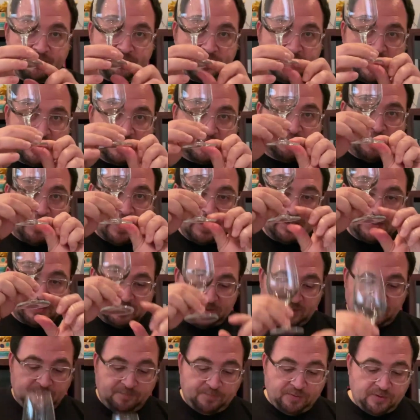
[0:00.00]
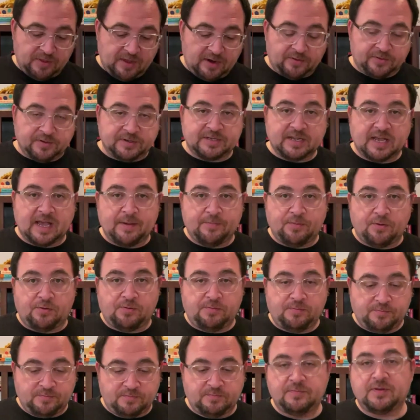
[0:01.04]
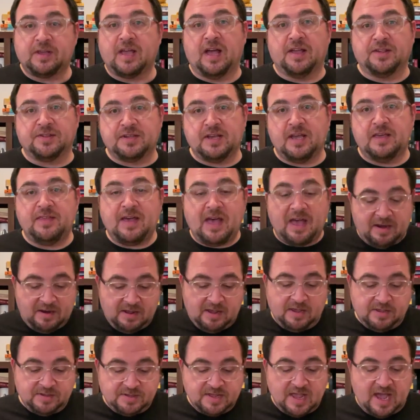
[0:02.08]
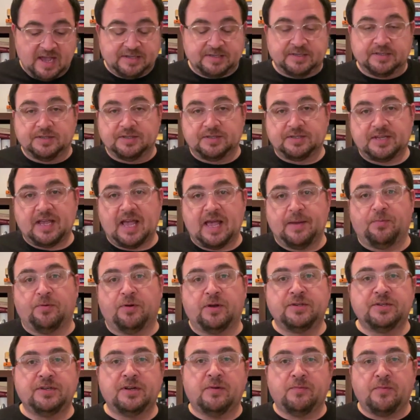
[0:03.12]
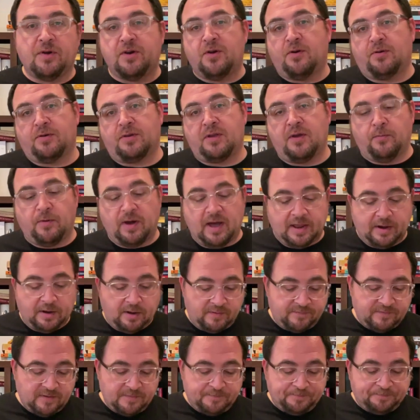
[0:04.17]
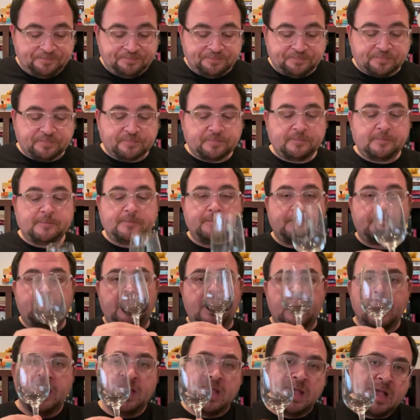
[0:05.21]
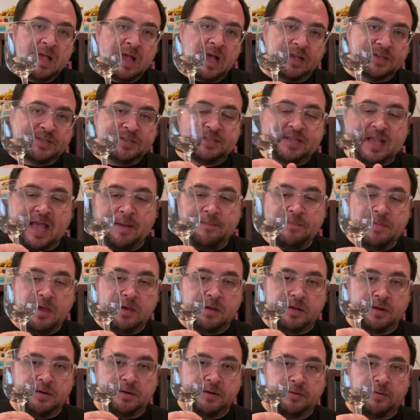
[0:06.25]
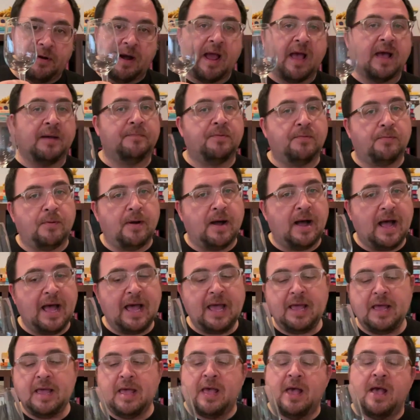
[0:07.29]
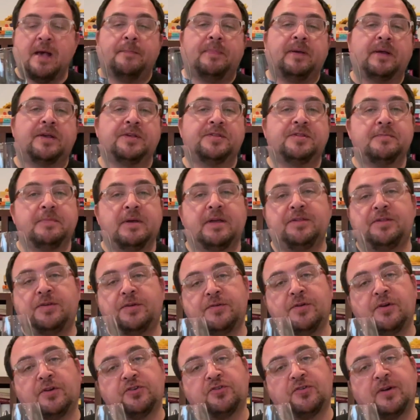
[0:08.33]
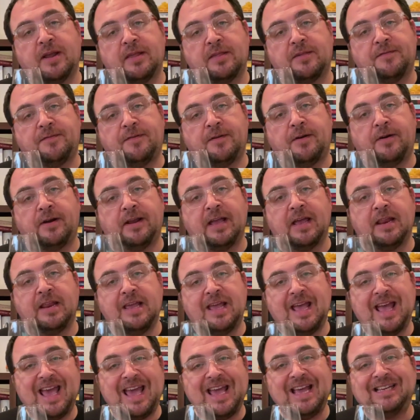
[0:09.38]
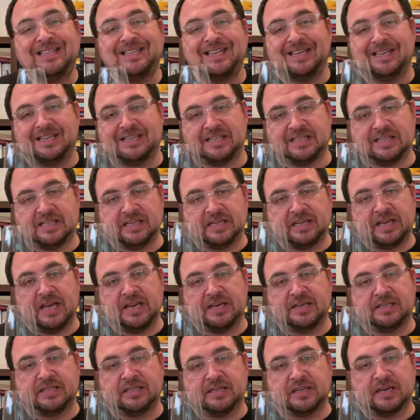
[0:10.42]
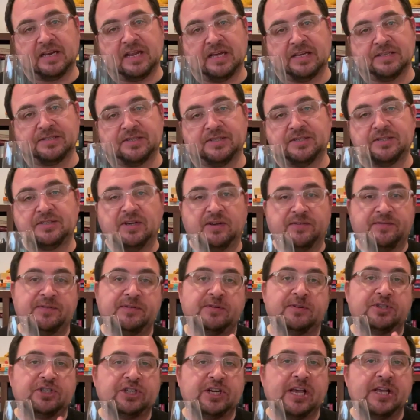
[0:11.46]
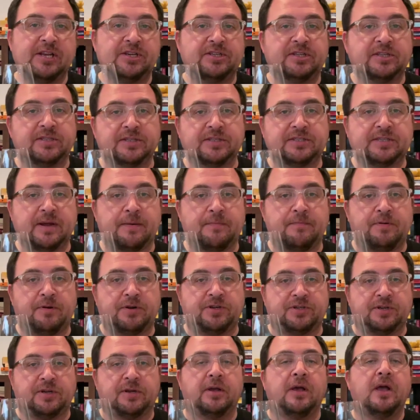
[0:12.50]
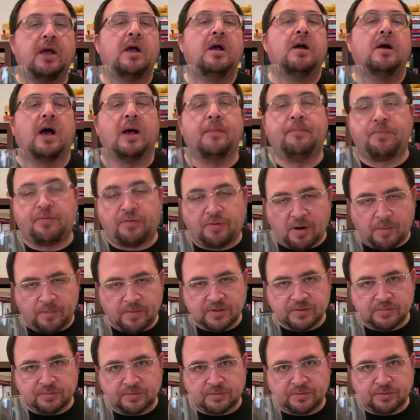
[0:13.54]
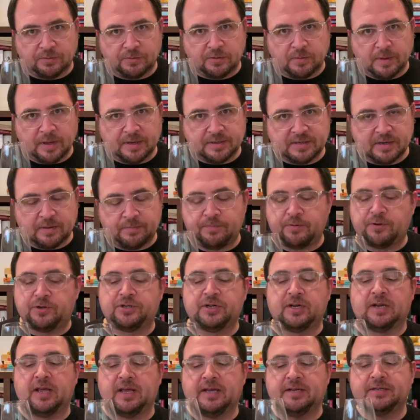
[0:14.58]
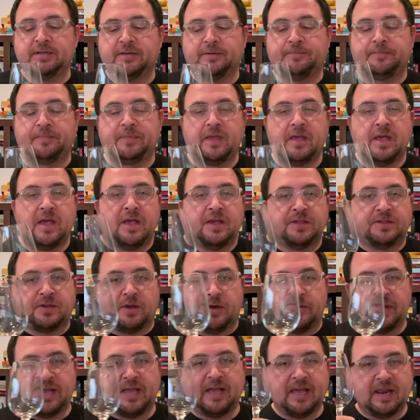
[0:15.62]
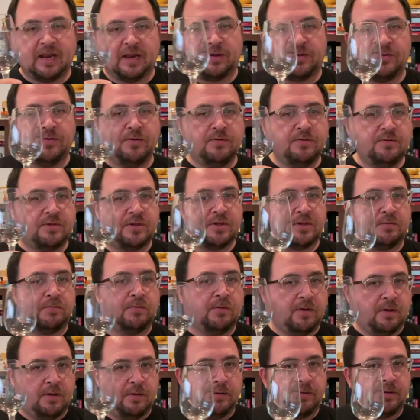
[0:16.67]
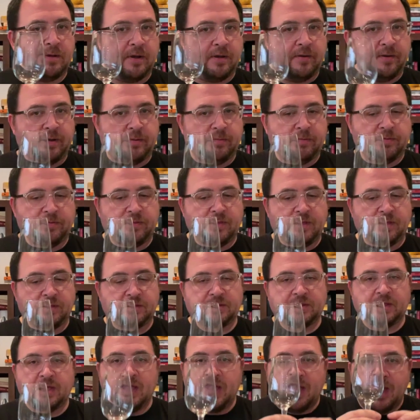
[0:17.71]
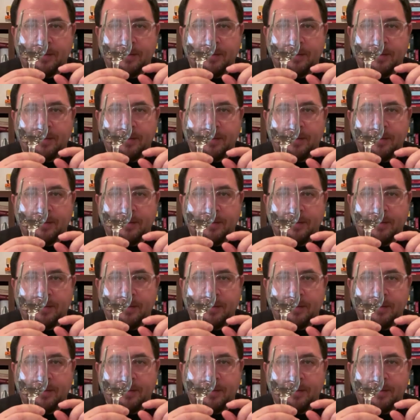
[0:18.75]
Nice base, so you can put that on the table. Can't see that. It's nice and stable because you don't want to knock your wine over. A stem you can grab. Why? Because it means you're not transferring any heat into the glass itself. You're not changing the temperature. I promise we'll talk about temperature later. So we can get a good swirl going with this.